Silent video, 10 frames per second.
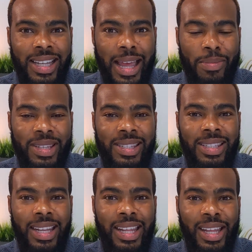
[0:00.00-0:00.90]
that had been
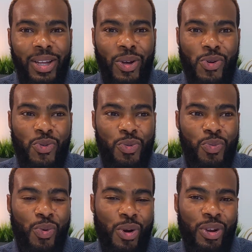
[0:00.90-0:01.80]
sitting in cold
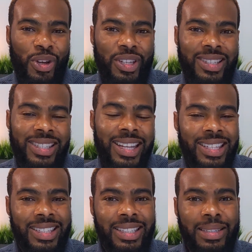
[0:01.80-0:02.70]
water and
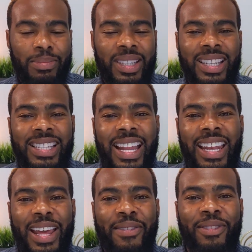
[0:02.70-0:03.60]
seasoning because I
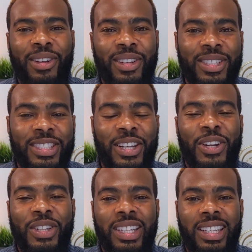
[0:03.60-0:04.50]
never
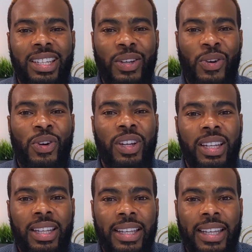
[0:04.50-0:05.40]
turned it on
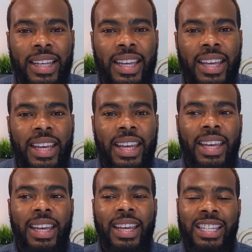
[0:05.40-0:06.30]

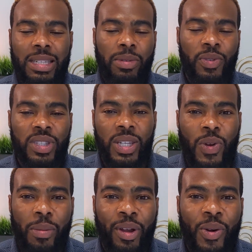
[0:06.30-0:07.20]
and some of you see
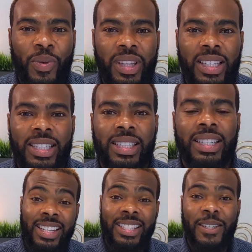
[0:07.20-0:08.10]
where I'm going with this.
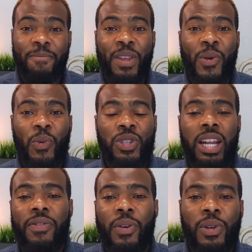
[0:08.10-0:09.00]
Listen, we're
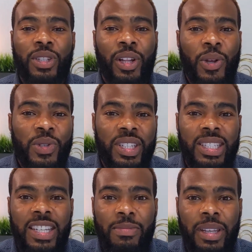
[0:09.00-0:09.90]
trying to focus on closing the
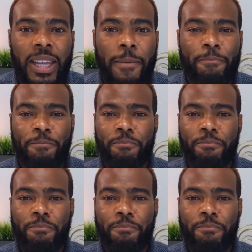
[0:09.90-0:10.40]
achievement gap.